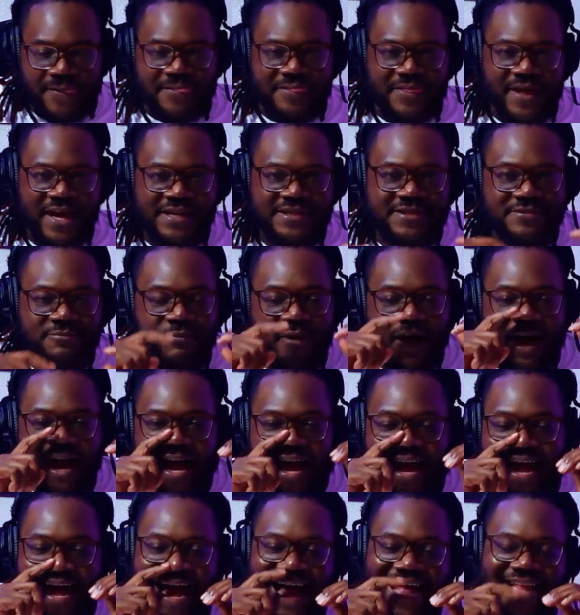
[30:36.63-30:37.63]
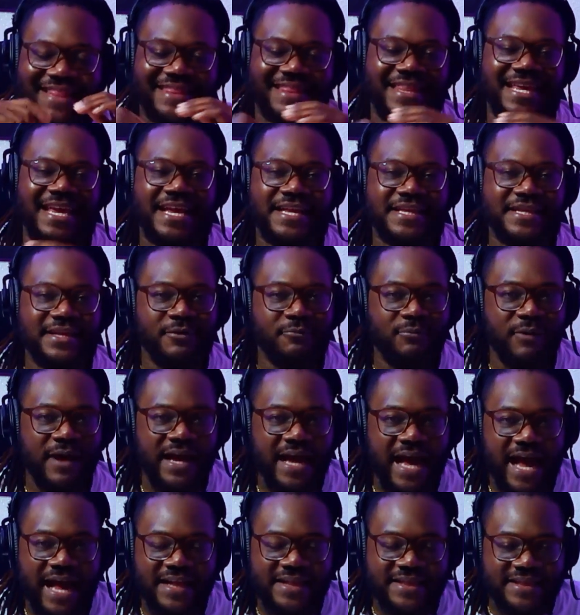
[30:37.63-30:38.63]
That's why I think the
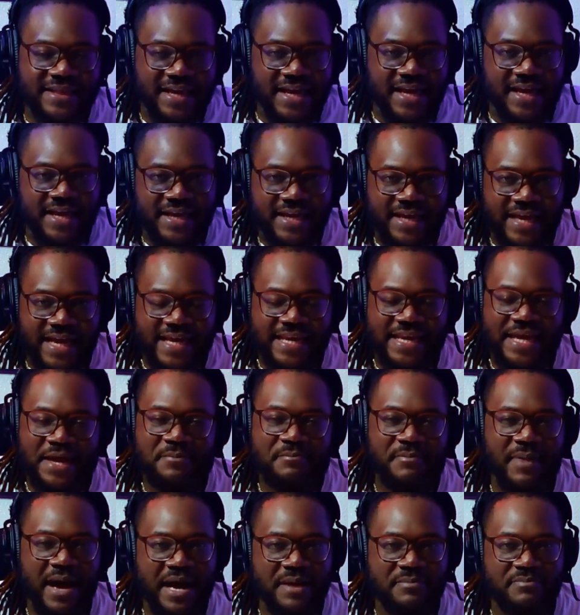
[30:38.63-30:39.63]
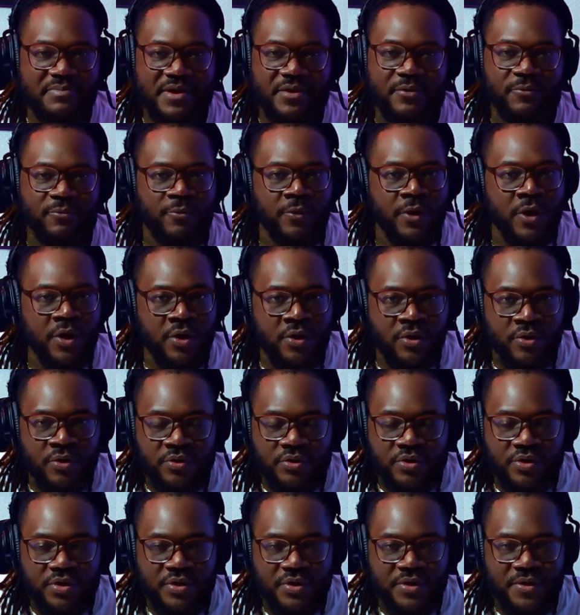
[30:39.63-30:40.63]
way I think. And it might be
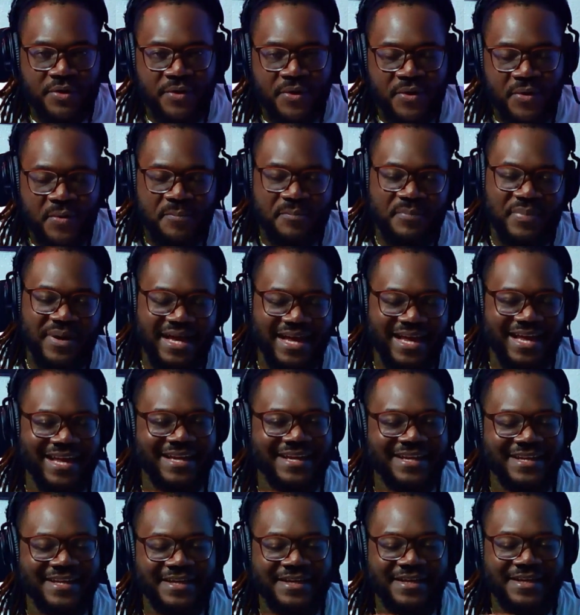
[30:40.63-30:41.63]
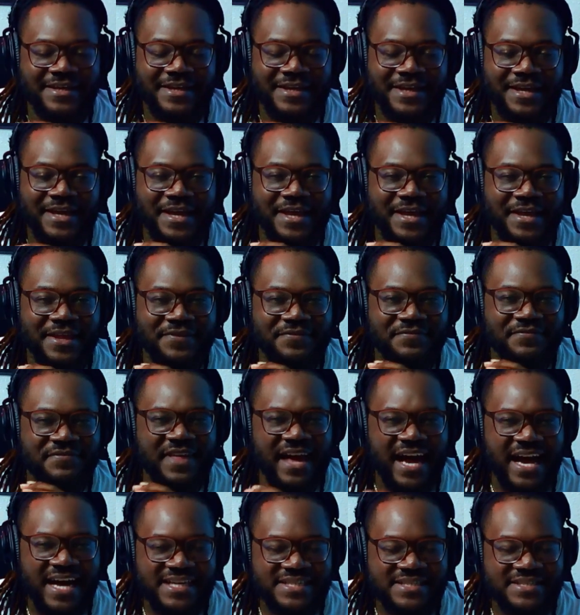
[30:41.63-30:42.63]
wrong, but
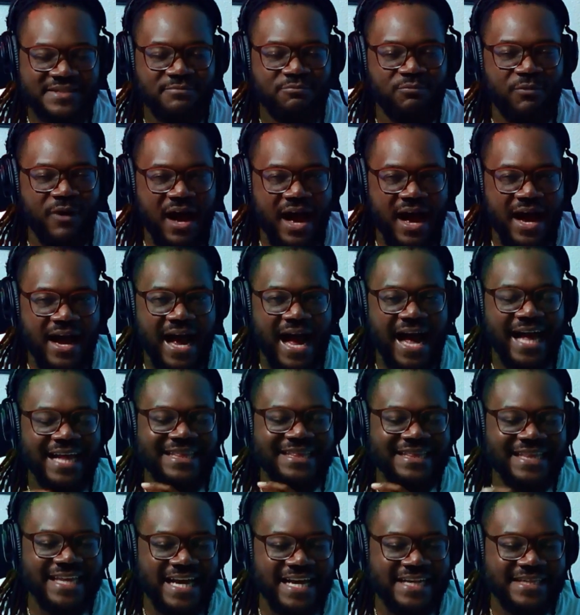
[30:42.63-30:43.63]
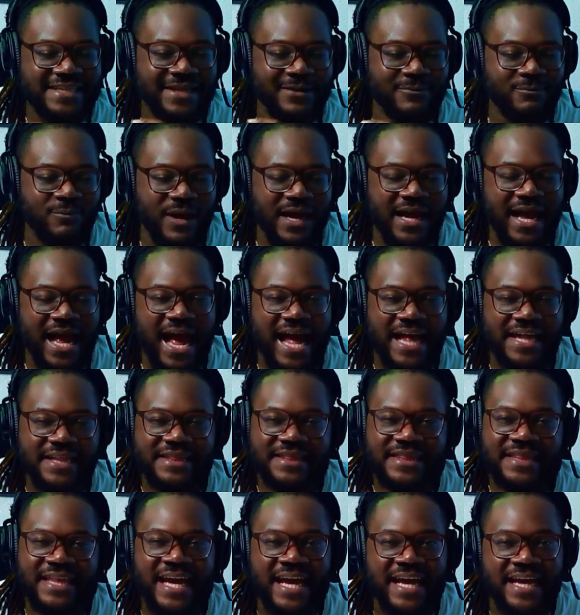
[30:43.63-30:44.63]
that's why I think the way I
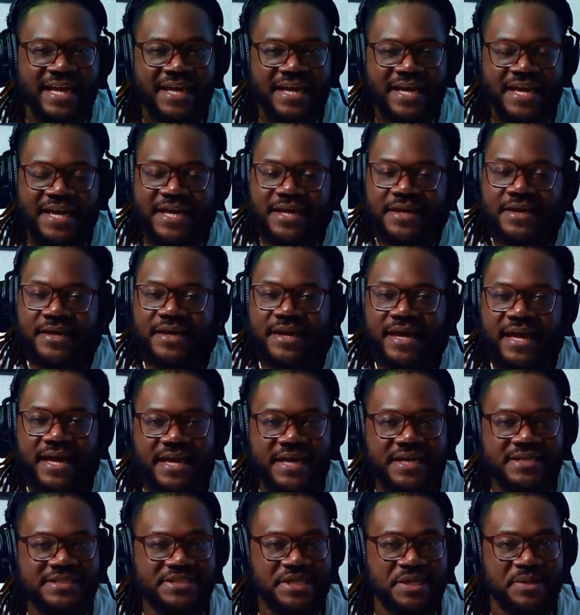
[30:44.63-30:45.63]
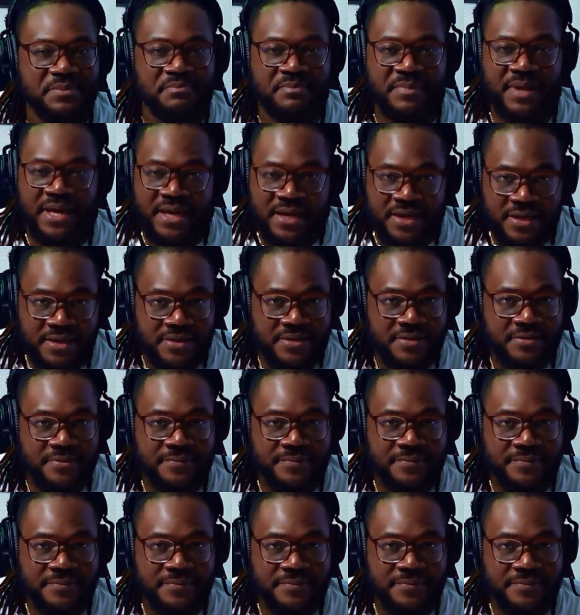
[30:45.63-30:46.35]
think. Nigga, to me,